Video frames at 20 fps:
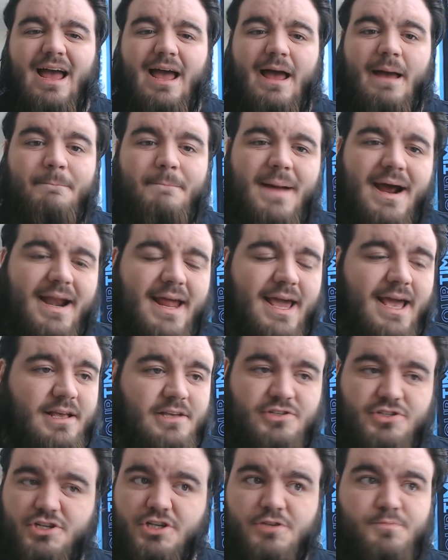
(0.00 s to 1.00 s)

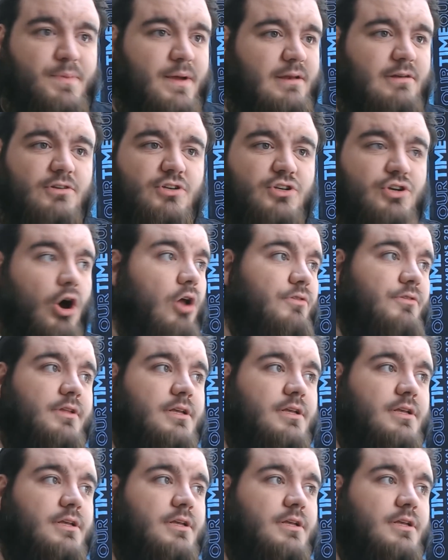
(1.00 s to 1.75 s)
Mane's just been gone this